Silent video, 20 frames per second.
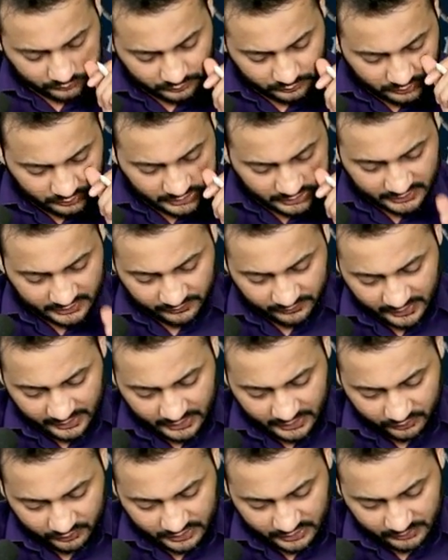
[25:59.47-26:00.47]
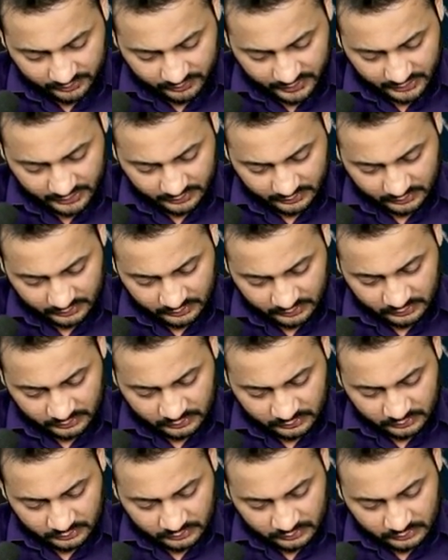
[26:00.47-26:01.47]
Let's find out something
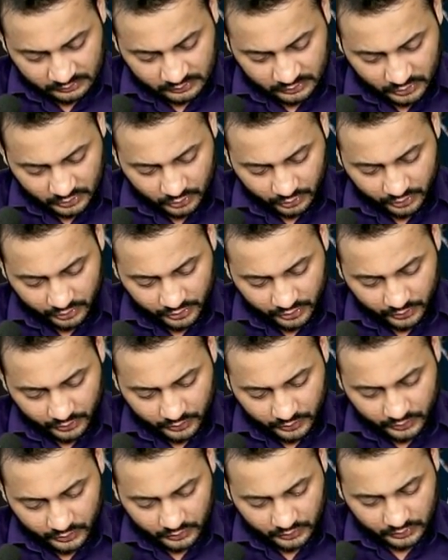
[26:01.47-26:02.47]
good to